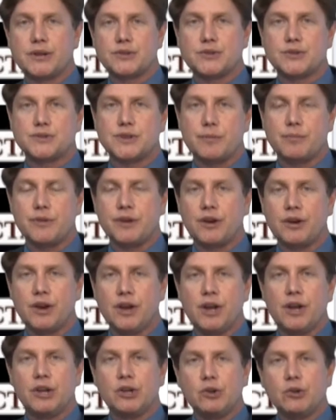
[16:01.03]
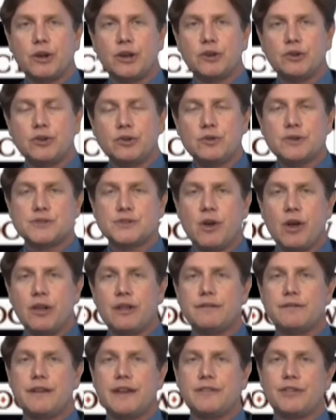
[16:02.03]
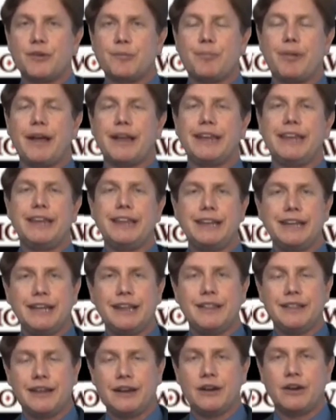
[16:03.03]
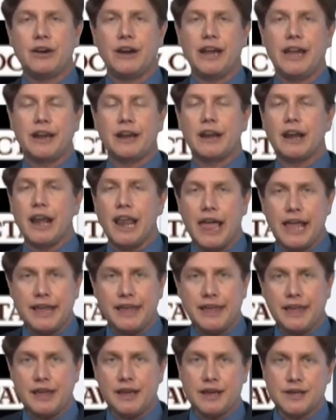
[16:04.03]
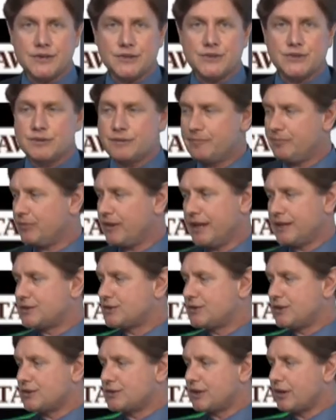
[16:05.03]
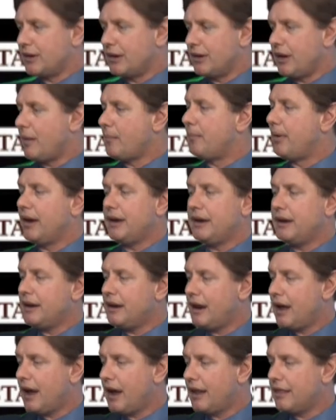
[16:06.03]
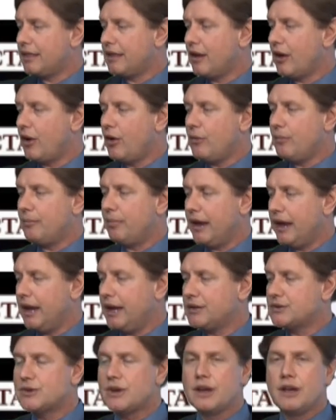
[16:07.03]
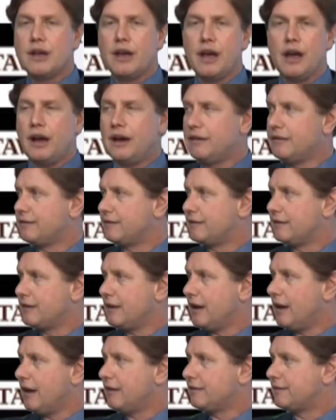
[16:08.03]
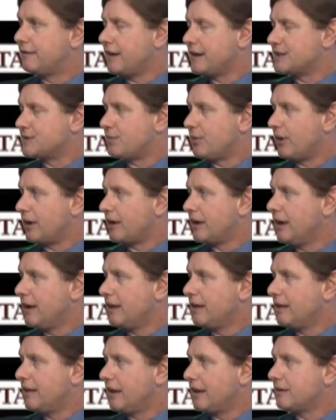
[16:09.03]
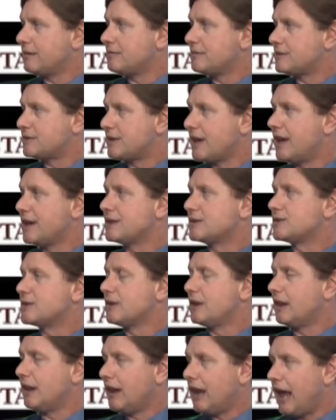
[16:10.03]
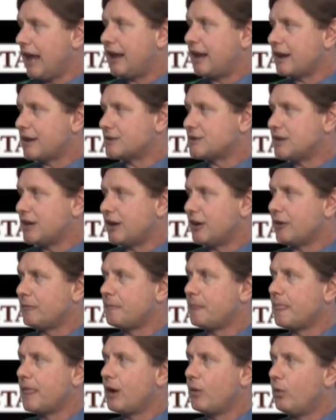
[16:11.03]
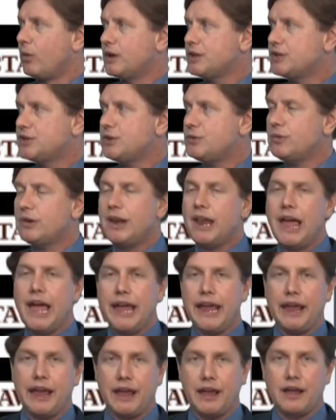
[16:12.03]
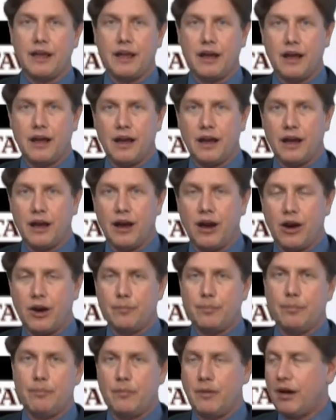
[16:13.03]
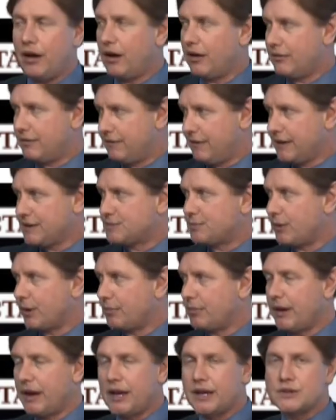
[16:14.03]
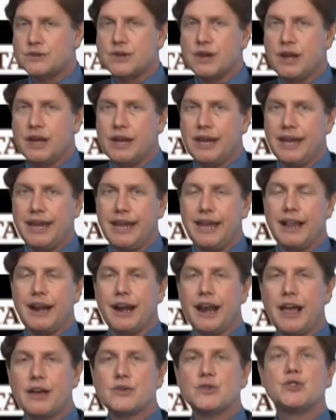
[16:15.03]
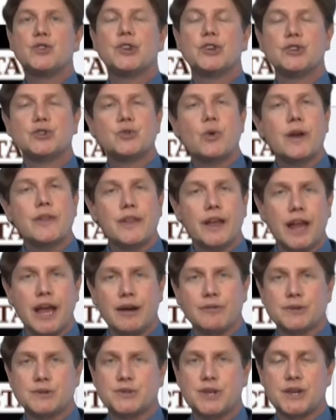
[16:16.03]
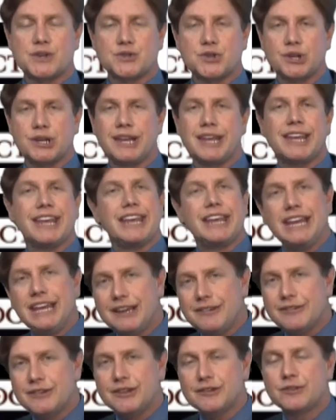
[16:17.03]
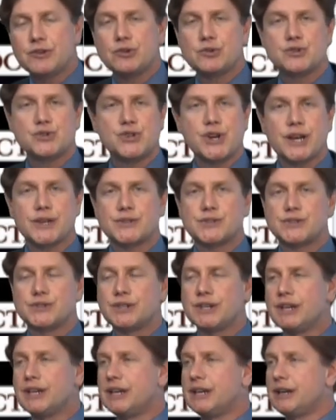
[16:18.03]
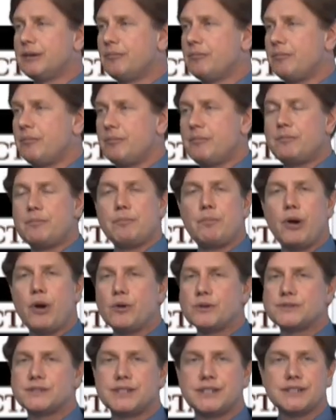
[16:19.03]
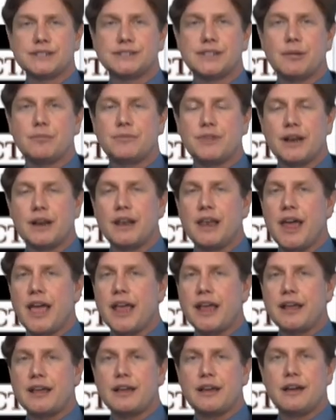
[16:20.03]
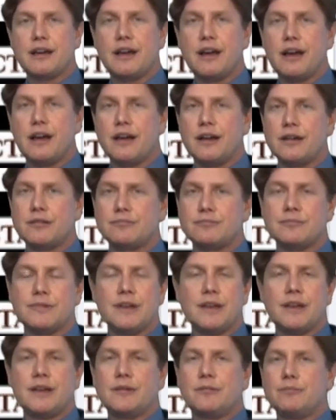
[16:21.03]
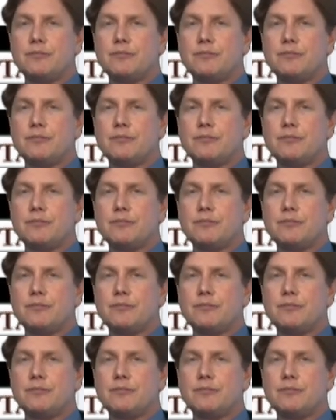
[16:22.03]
or pictures up there, you could do us all a favor by getting in there and liking us. It's just a, a button on the homepage of, of Facebook that says like us here. Once you like uh, our, our Facebook page, it allows you to join the conversation. Even if you're just posting something like, um,